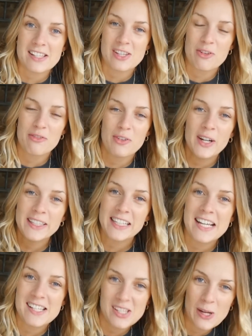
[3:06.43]
so
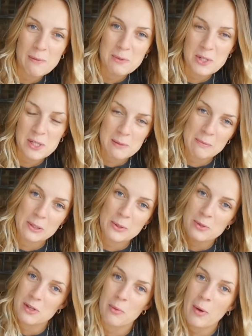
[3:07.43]
finally it's time to do some
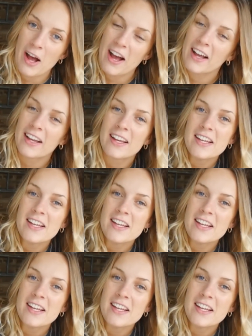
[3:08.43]
Luton work.